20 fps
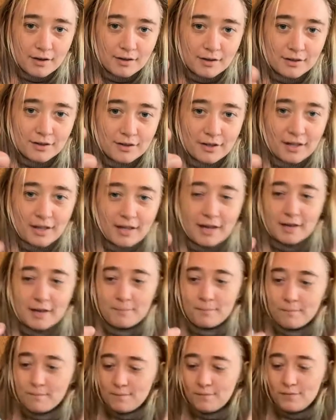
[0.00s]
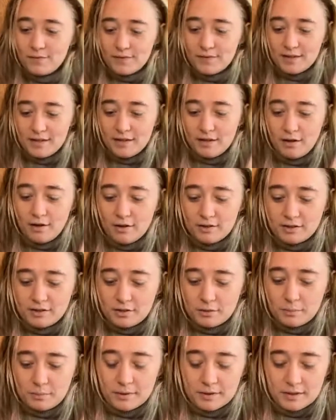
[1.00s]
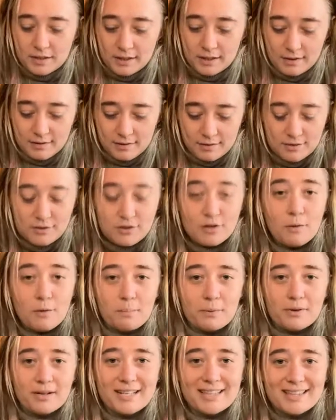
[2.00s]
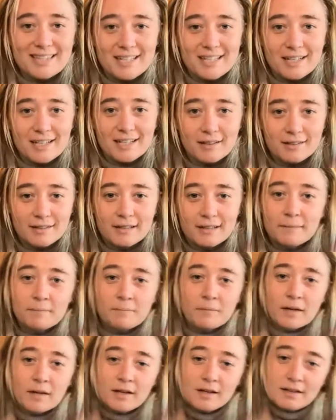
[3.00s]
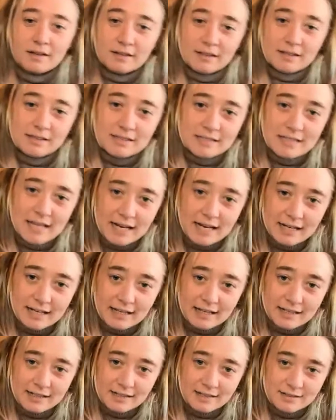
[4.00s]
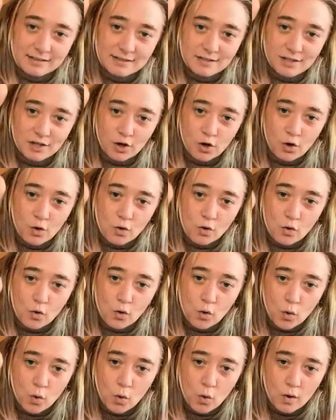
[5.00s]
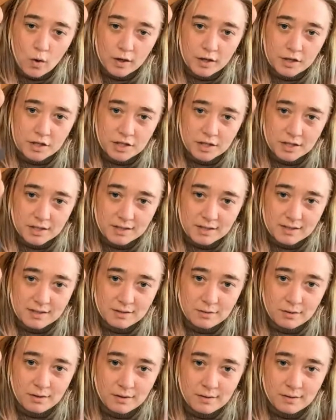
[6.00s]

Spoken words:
Look at that. Oh, it's so pretty. So pretty. This deck is gorgeous.